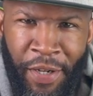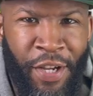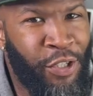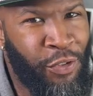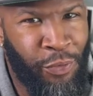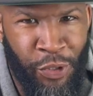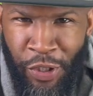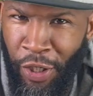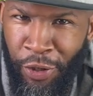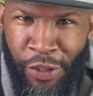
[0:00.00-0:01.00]
It's
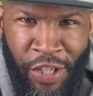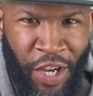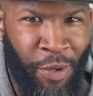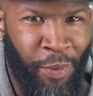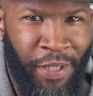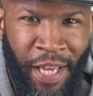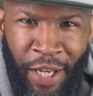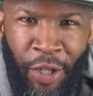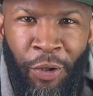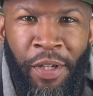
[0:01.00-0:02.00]
subtle as
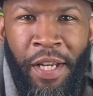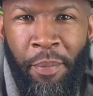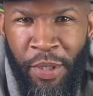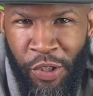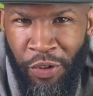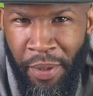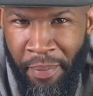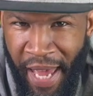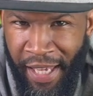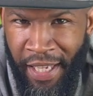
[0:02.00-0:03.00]
hell, but it's on the
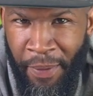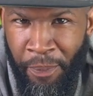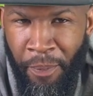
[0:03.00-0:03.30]
back end.